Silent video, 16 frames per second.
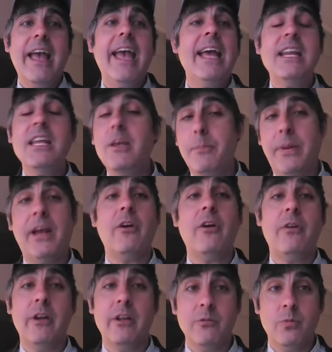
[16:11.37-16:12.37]
any
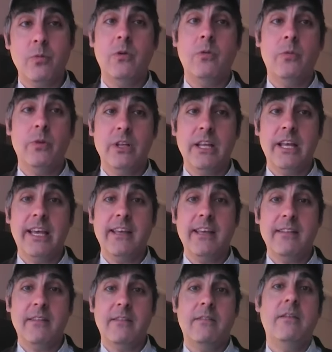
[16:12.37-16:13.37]
parent will
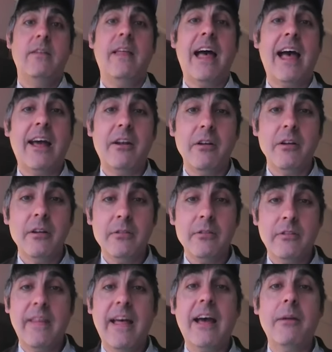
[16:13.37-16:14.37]
relate to that
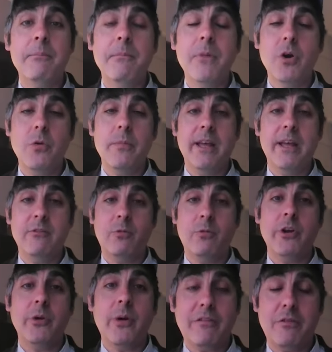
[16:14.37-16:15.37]
to that moment
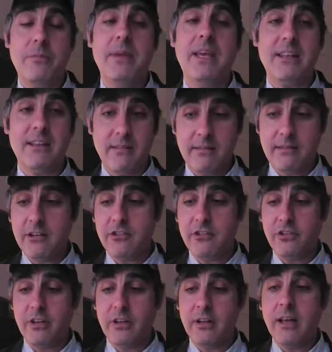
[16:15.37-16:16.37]
where you have to make a
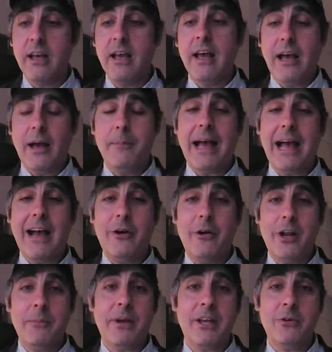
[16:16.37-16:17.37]
decision
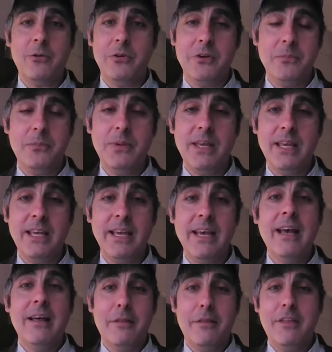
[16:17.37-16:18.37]
about am I going to
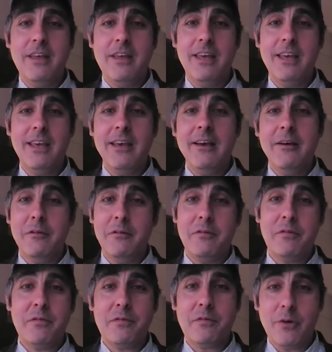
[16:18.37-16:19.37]
be the
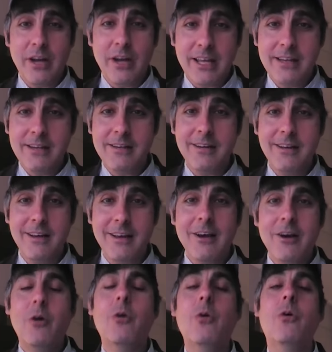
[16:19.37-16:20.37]
friend
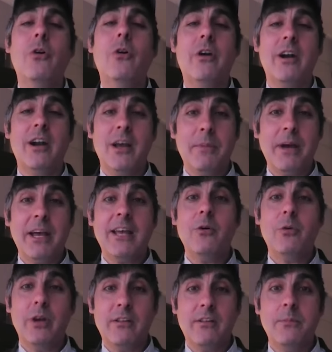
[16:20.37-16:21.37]
or am I
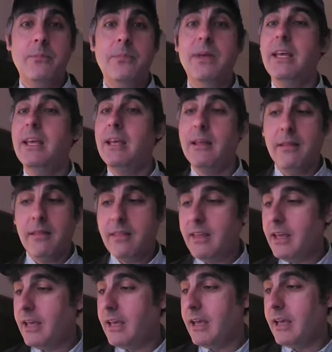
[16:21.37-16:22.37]
going to be
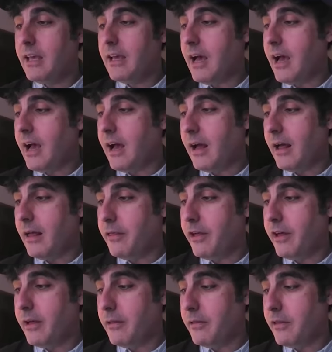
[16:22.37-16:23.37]
the uh,
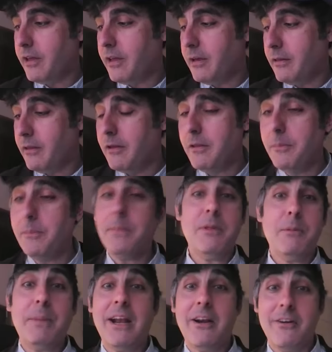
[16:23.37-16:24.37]
the, the, the
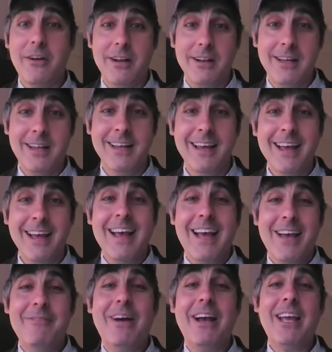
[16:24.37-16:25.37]
the parent?
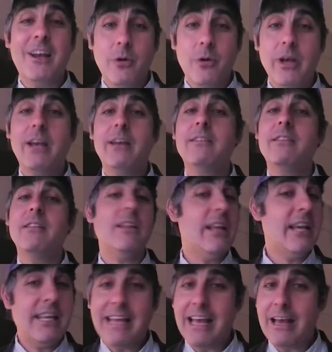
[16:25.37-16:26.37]
Am I going to
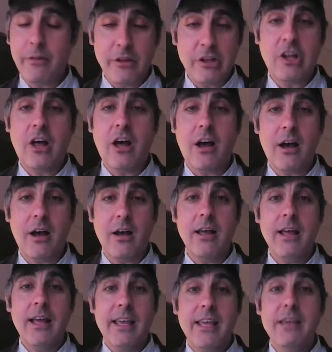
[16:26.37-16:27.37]
lay down the
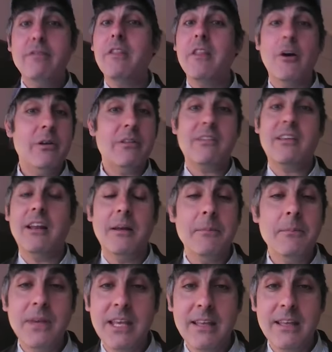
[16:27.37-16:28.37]
law, even though it's going to
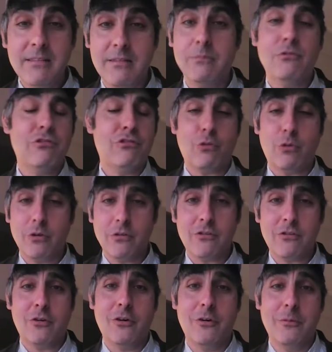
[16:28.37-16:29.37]
mean some
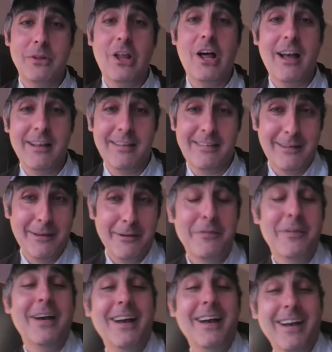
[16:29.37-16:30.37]
short-term loss
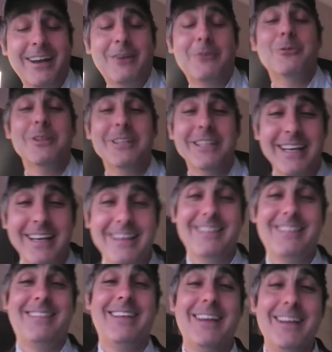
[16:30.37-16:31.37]
of uh,
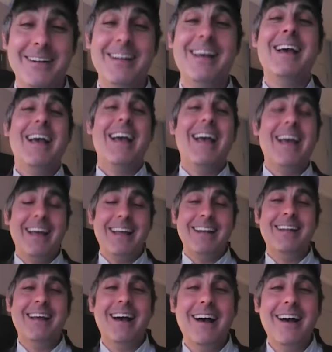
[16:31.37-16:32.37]
coolness and
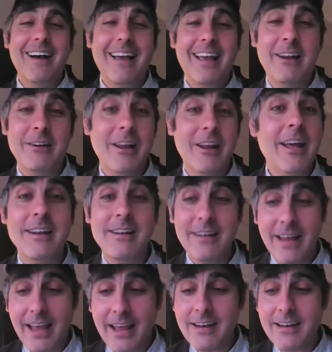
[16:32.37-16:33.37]
and, uh, and
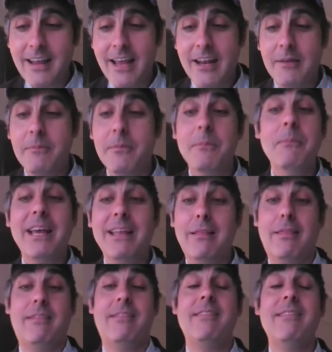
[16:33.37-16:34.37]
and and and it, it might
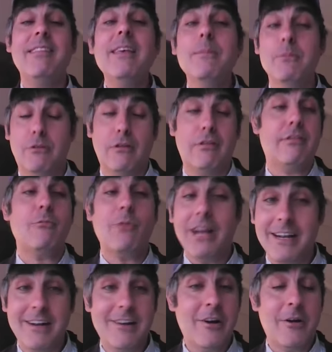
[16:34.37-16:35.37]
seem to
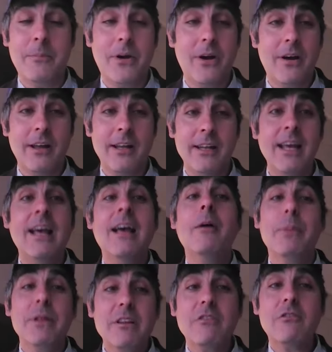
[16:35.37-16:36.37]
threaten our bond?
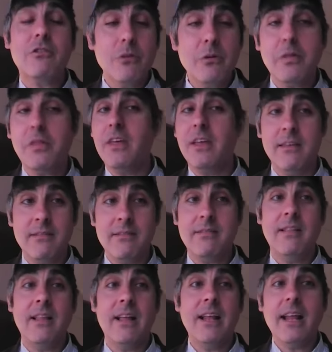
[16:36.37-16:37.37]
But the truth
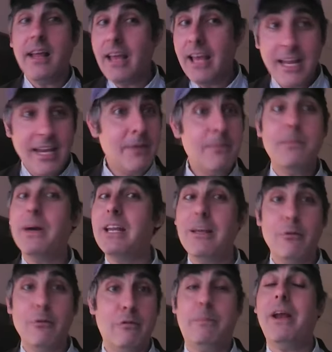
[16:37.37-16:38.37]
is that anybody
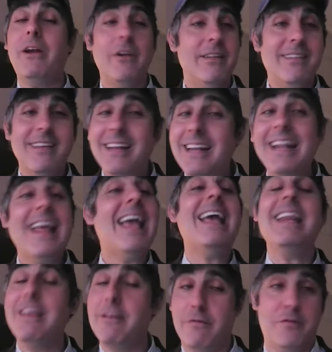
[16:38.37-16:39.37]
who's parented in
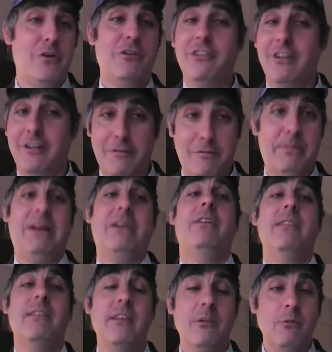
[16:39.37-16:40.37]
any version of
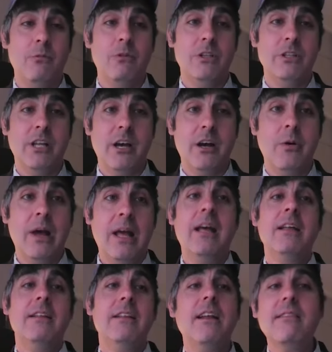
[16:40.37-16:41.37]
parenting will know
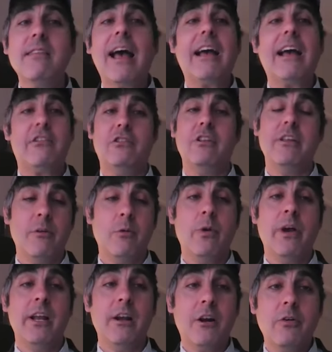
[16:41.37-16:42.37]
that it's actually the
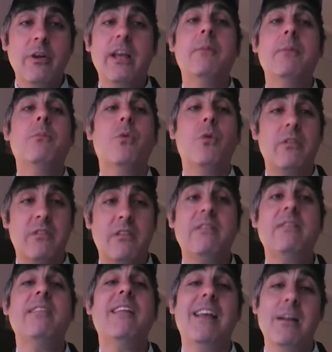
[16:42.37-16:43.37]
way to create a more
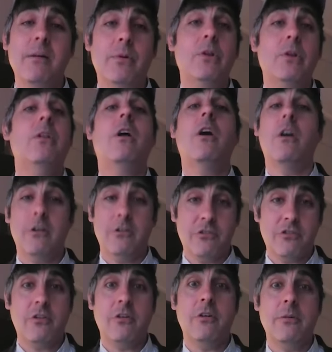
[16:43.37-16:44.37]
sustainable
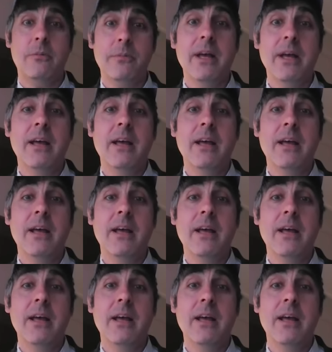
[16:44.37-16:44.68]
long-term